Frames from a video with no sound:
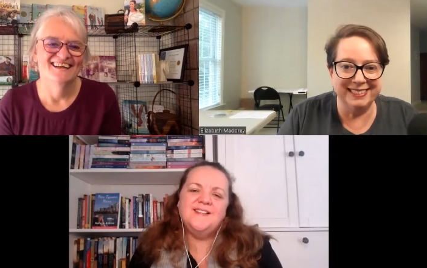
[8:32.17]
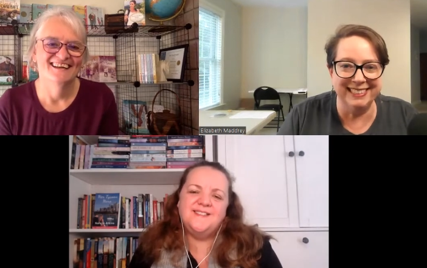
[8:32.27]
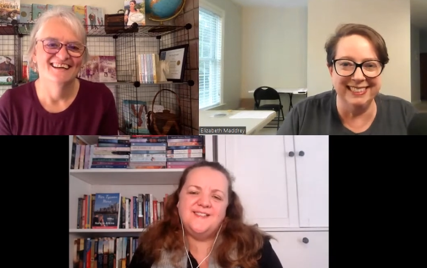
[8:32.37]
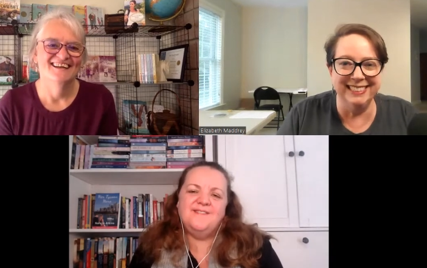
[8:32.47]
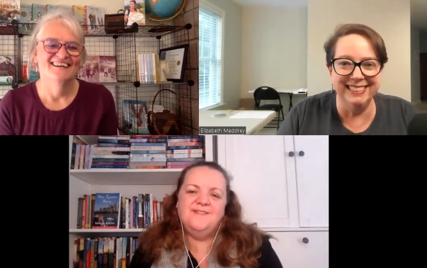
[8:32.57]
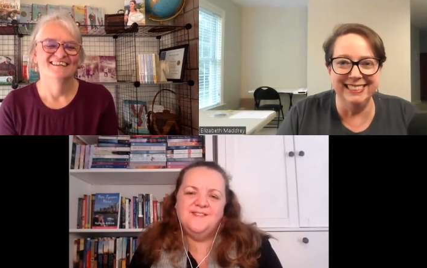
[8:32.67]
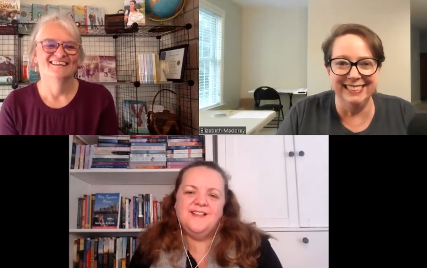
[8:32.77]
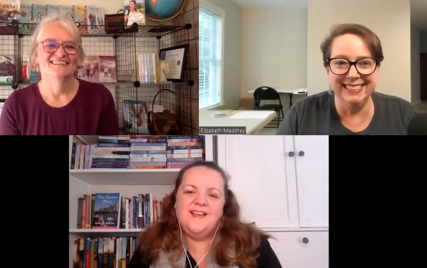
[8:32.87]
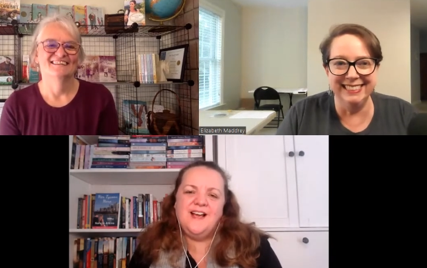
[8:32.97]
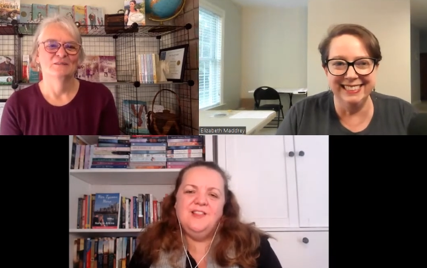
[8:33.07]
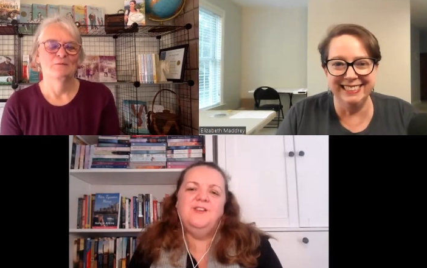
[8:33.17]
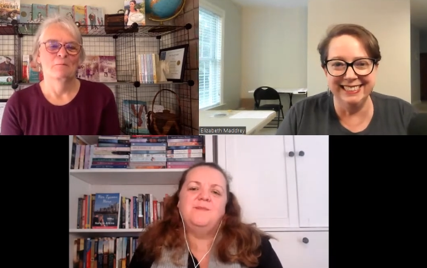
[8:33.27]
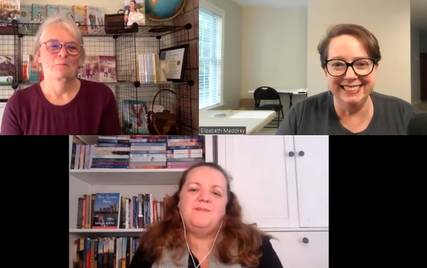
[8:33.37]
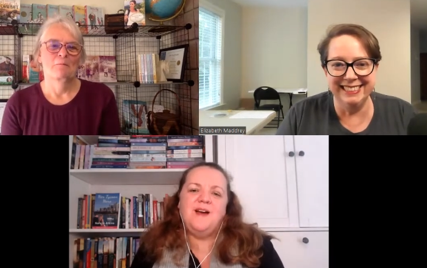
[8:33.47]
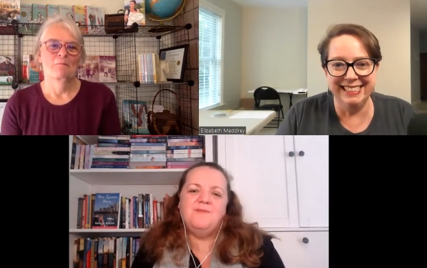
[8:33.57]
Speaker 1: It's definitely a lot
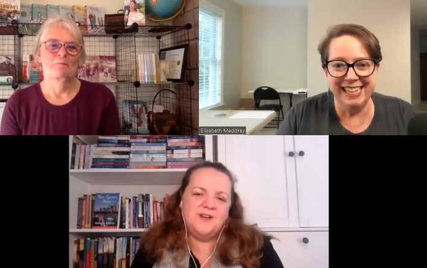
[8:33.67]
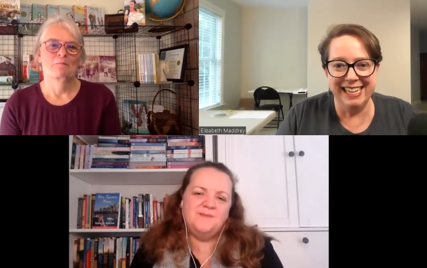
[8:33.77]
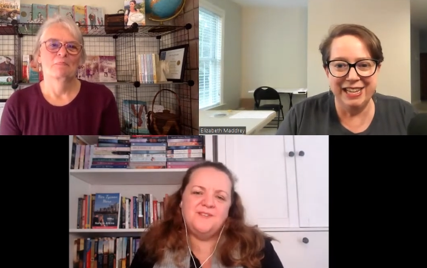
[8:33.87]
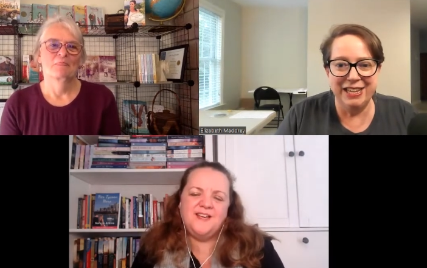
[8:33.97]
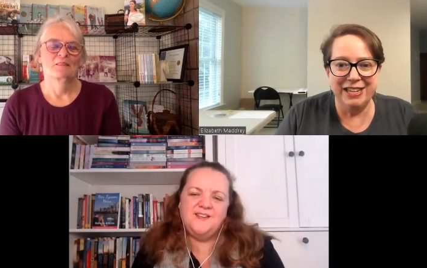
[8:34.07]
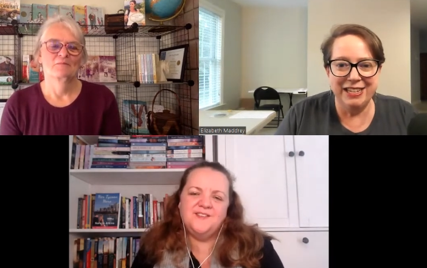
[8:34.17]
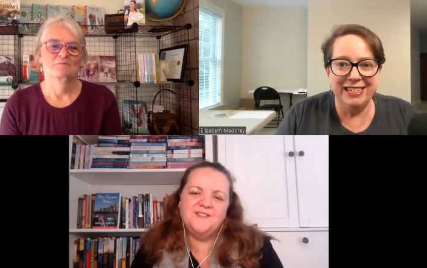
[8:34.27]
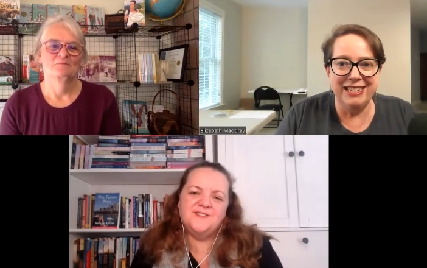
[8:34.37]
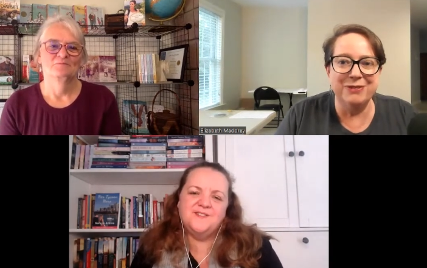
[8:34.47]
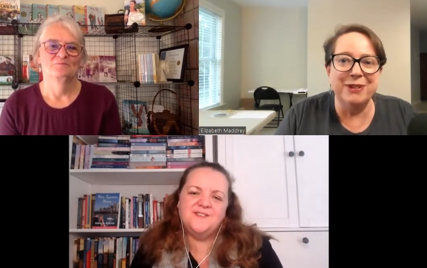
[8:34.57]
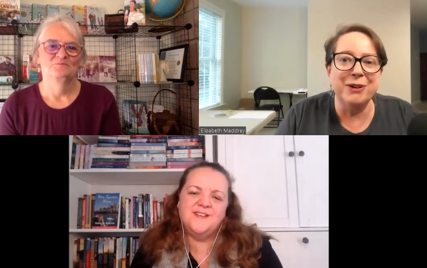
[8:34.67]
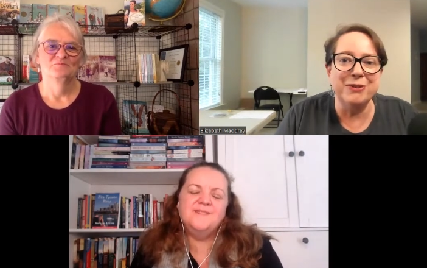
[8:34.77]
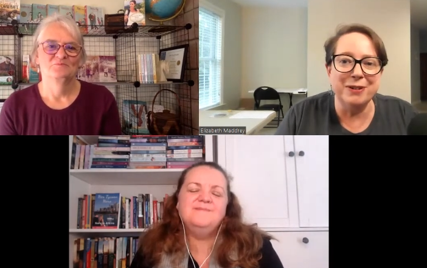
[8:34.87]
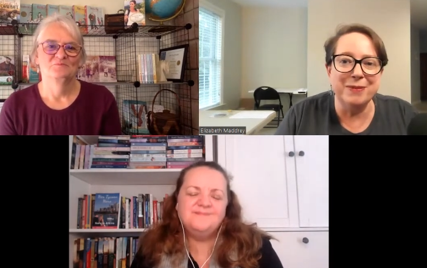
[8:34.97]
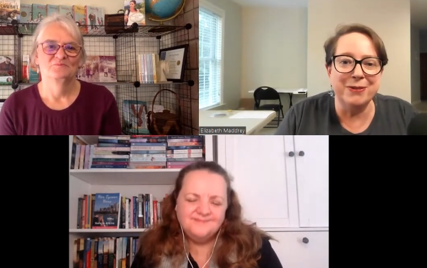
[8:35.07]
about what I'm taking to the story.
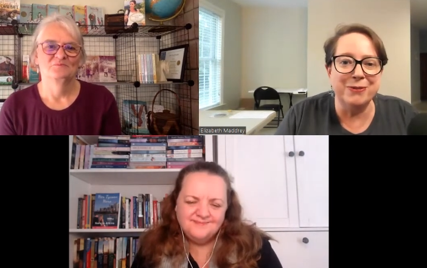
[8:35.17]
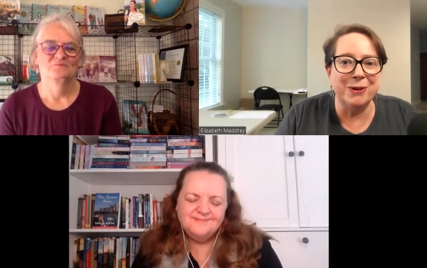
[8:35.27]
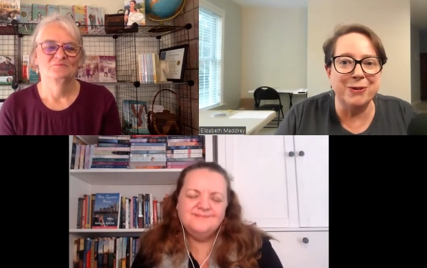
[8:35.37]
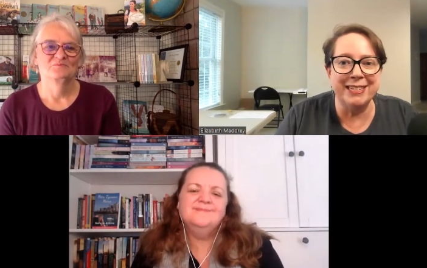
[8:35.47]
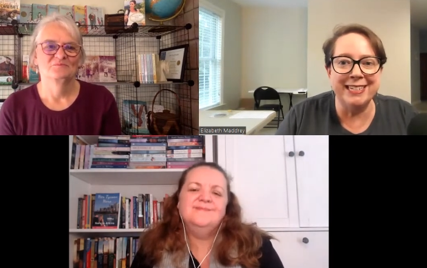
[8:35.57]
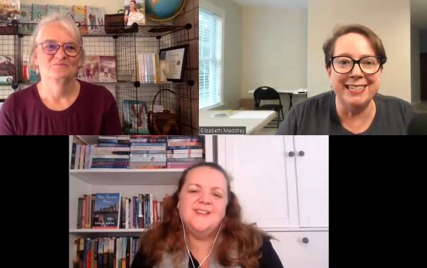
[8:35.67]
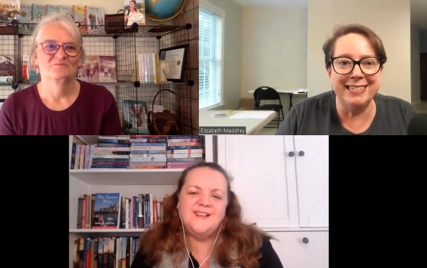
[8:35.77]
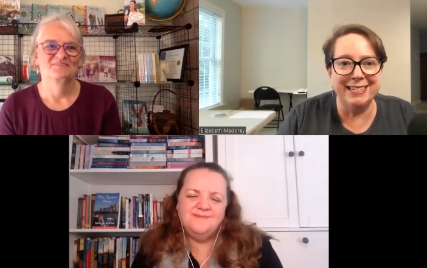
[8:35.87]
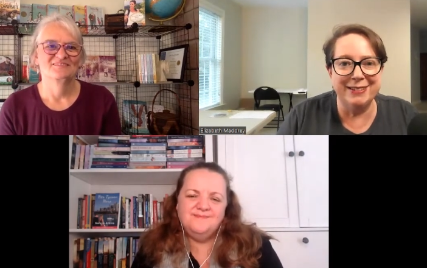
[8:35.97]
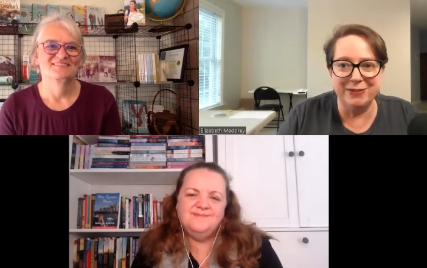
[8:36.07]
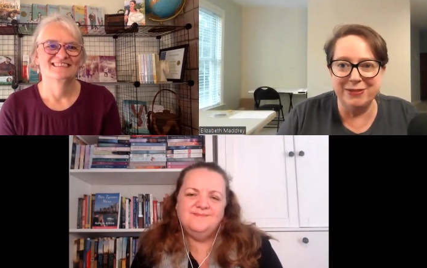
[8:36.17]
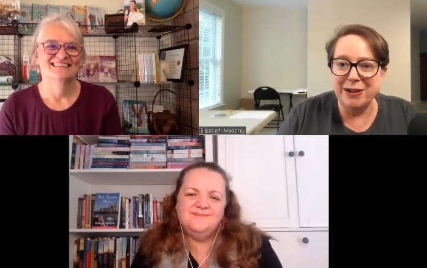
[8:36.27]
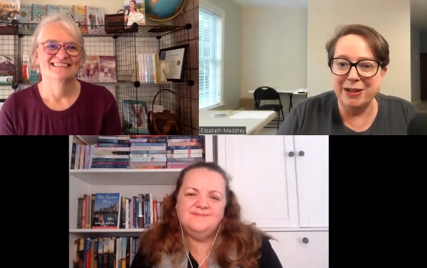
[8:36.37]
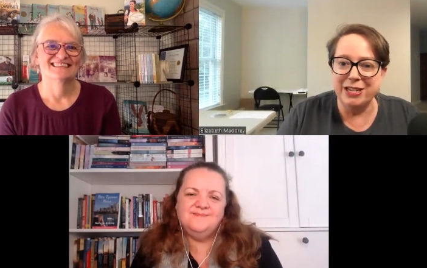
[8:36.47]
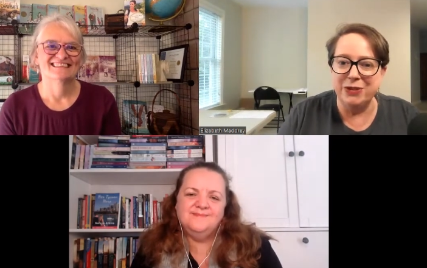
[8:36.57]
Narelle
Speaker 2: would have been rolling in.
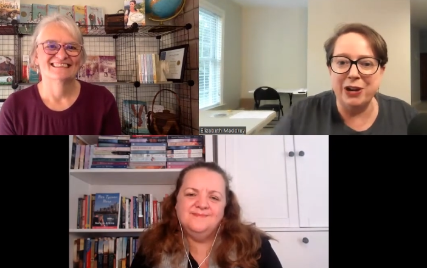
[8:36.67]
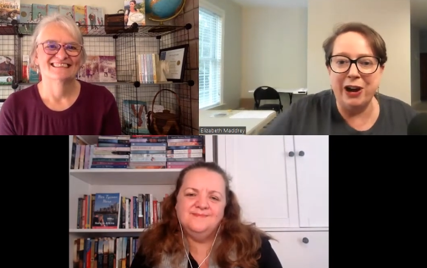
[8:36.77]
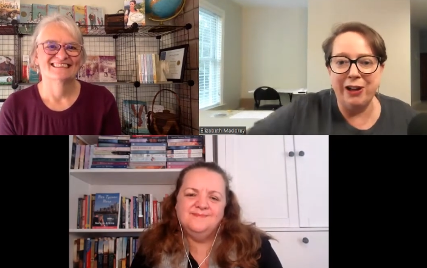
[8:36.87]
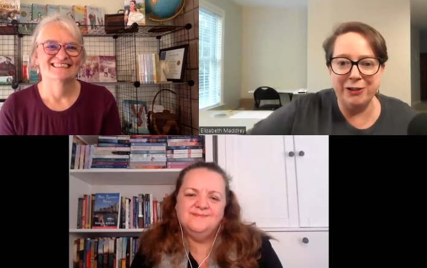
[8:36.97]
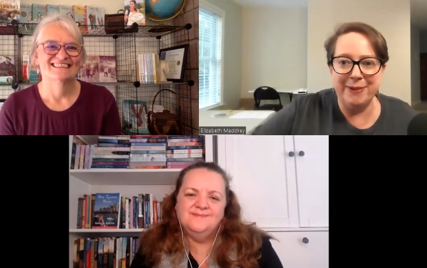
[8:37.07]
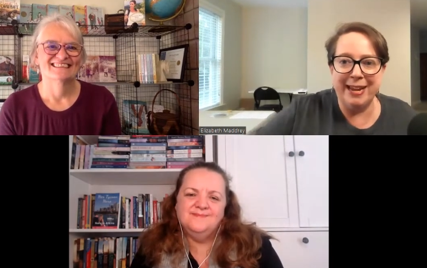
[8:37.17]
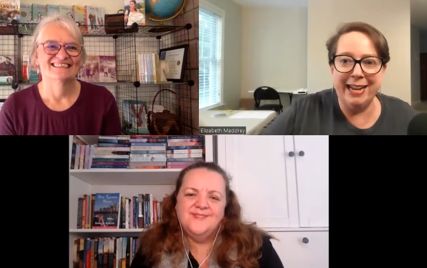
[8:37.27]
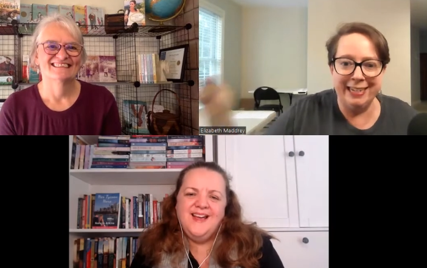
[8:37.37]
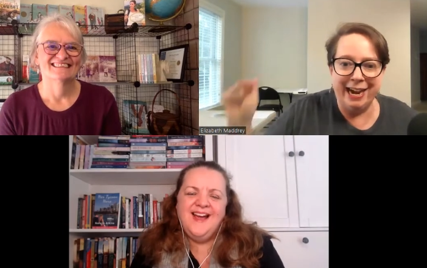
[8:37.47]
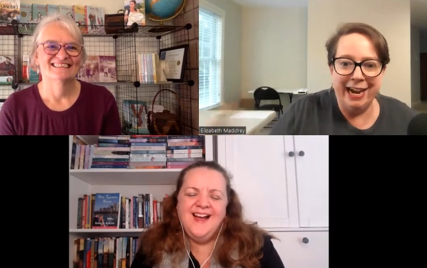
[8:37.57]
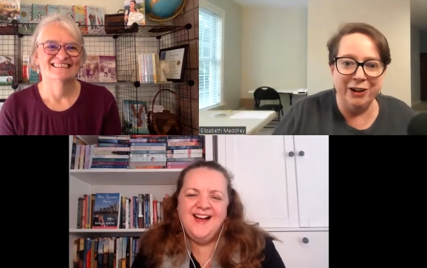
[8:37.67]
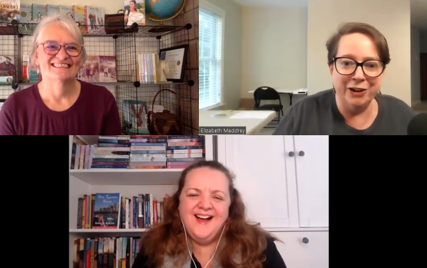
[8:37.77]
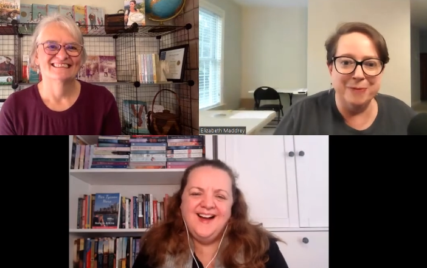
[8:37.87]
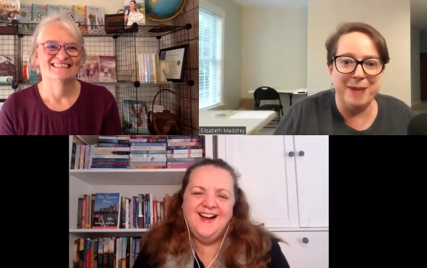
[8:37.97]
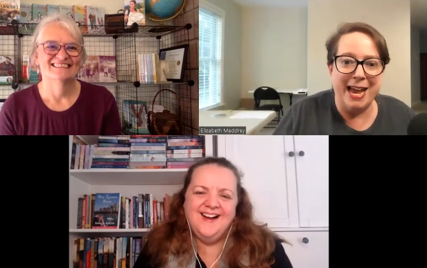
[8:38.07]
You call her back and
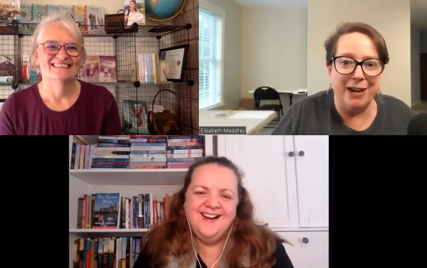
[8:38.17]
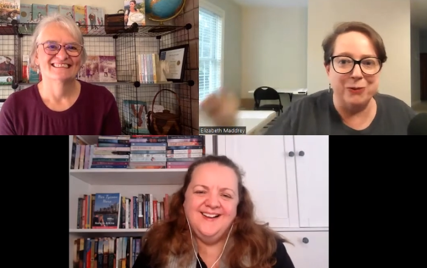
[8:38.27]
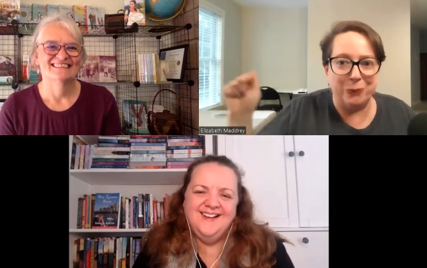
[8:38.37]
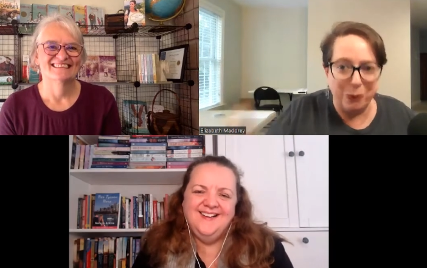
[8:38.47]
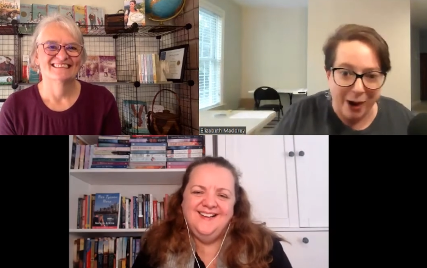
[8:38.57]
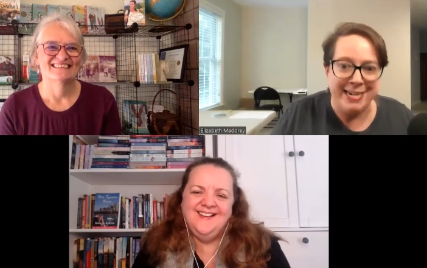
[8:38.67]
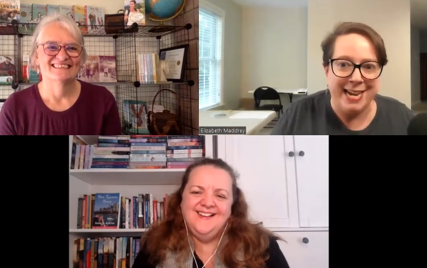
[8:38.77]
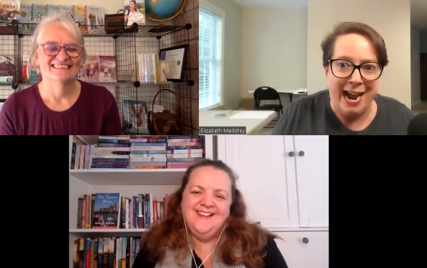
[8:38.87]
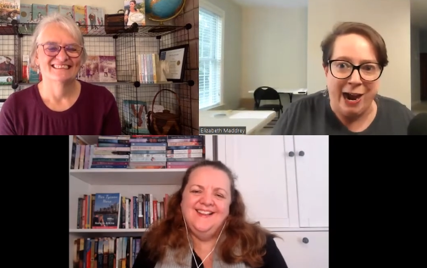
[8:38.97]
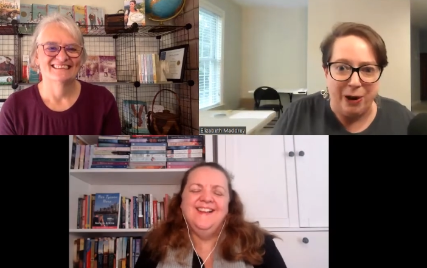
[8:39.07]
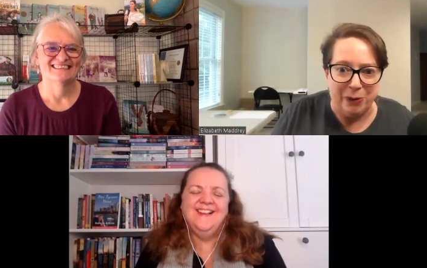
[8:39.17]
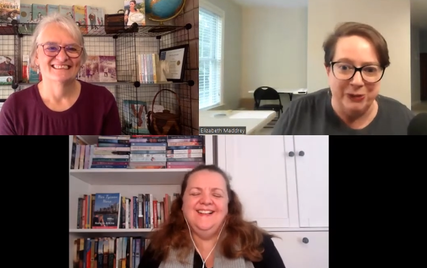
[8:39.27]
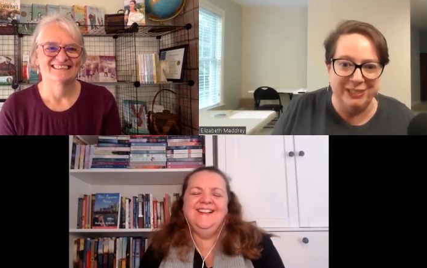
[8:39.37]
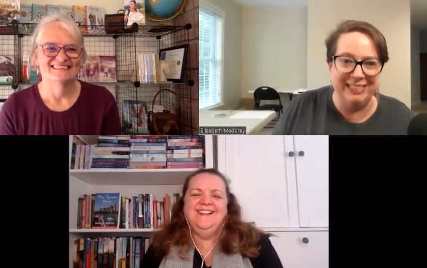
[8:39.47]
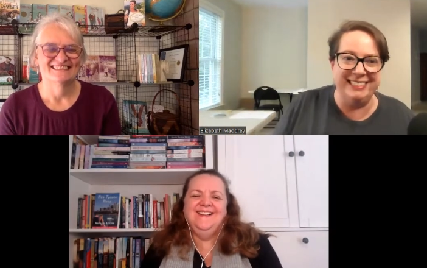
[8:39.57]
hire her back right now.